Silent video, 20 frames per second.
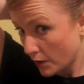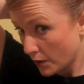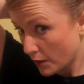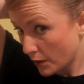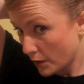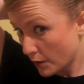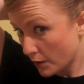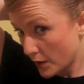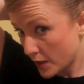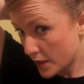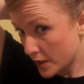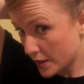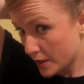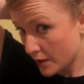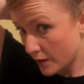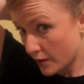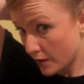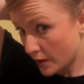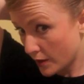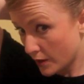the rest
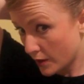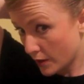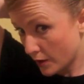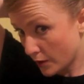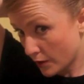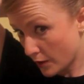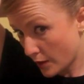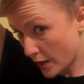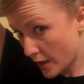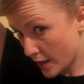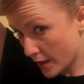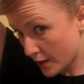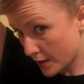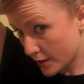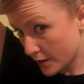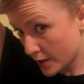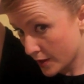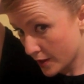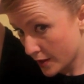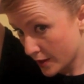of it
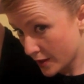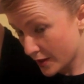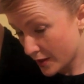around.